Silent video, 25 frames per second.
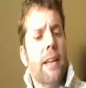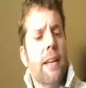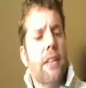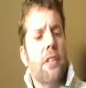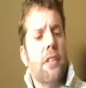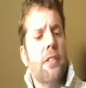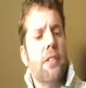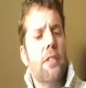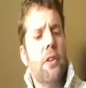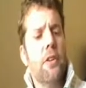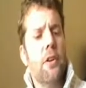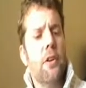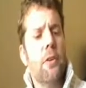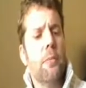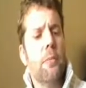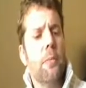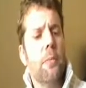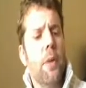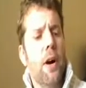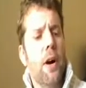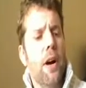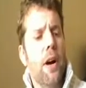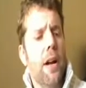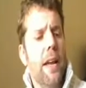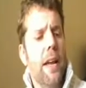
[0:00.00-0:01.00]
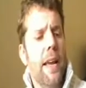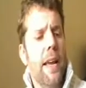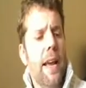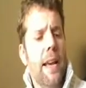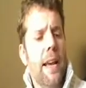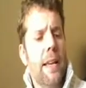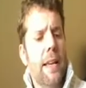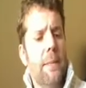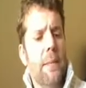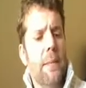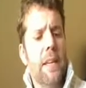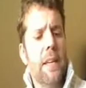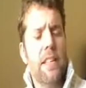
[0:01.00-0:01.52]
It's not by
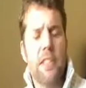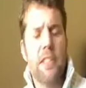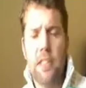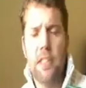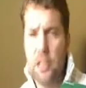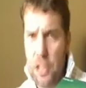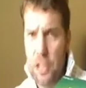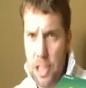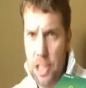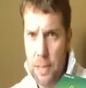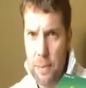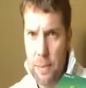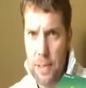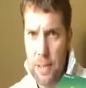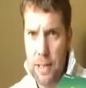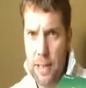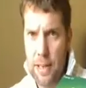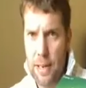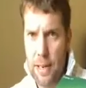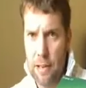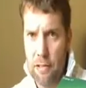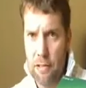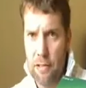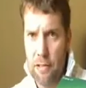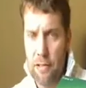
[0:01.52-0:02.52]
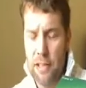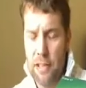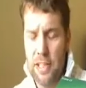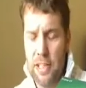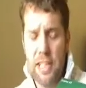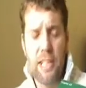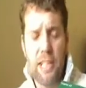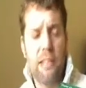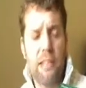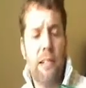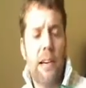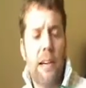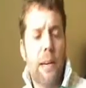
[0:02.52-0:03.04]
any means the cheapest electronic
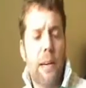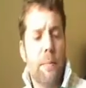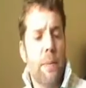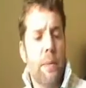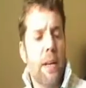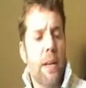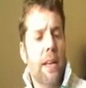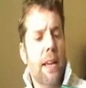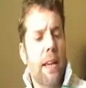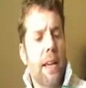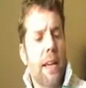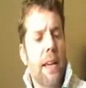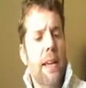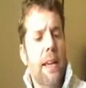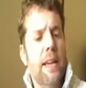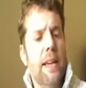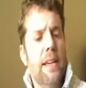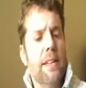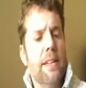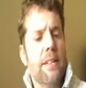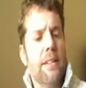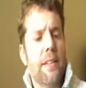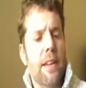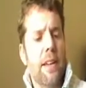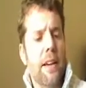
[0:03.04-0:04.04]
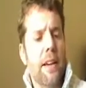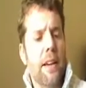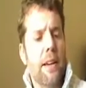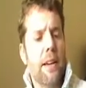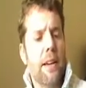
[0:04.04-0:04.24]
cigarette, but it is